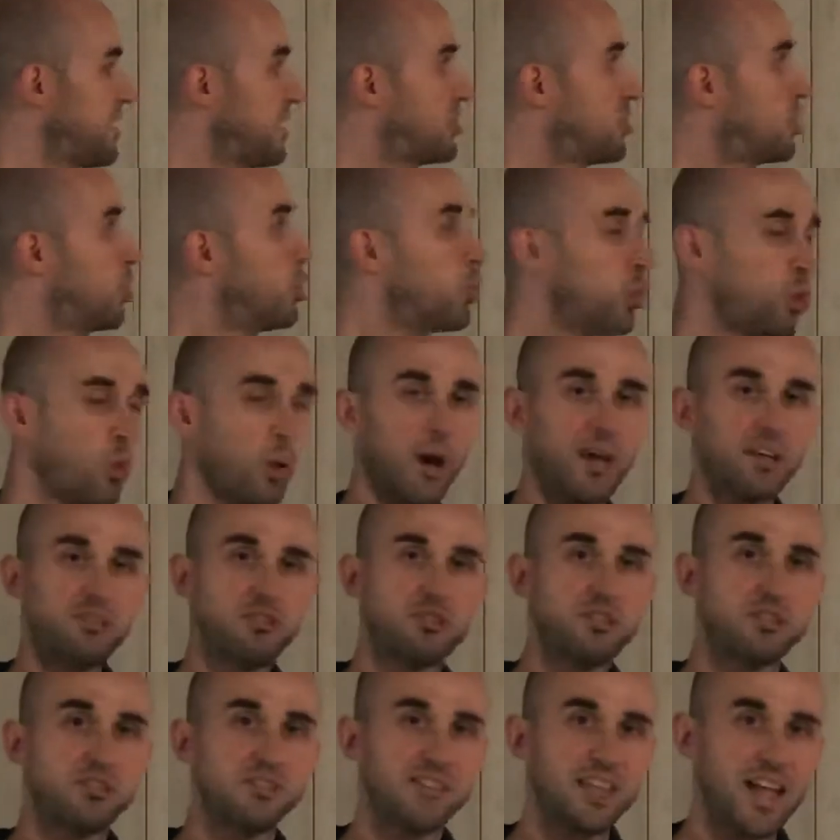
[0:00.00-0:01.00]
2
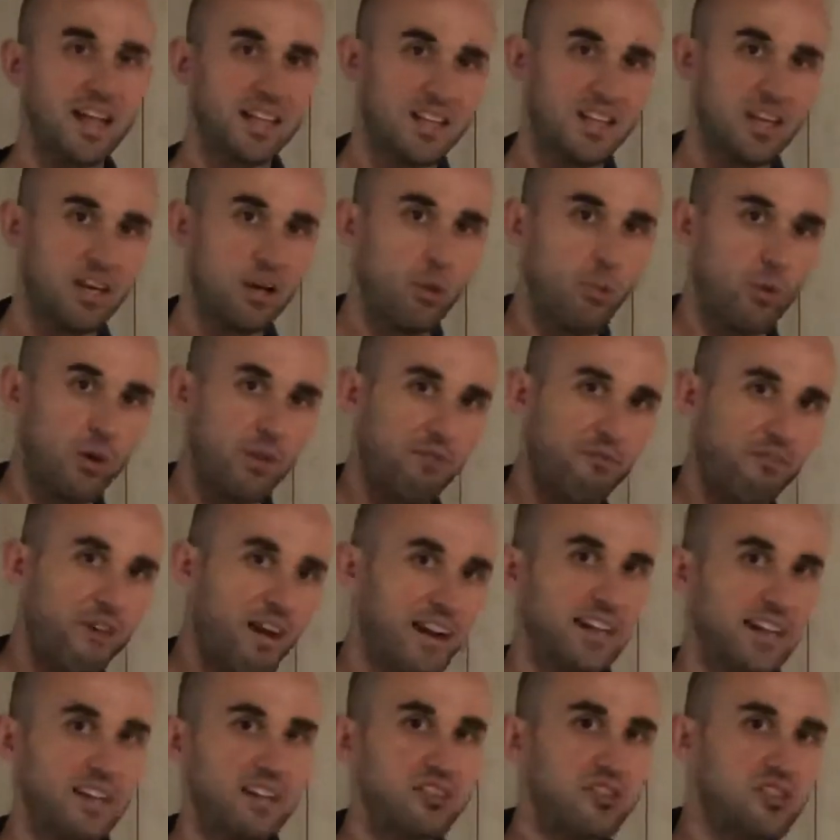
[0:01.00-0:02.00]
questions that deal with
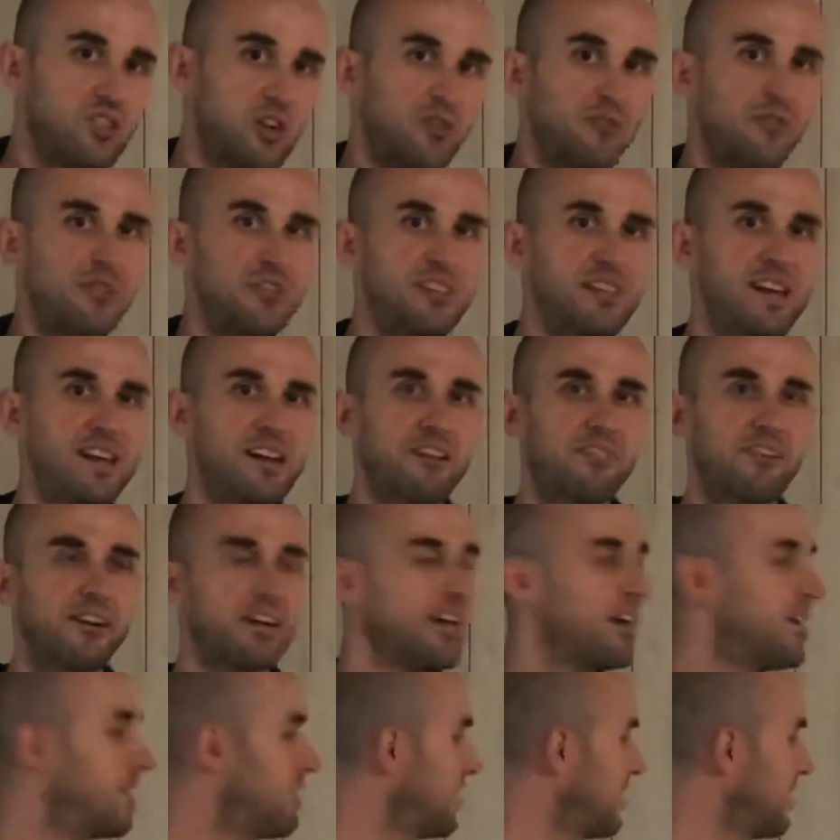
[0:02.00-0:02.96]
finding surface area,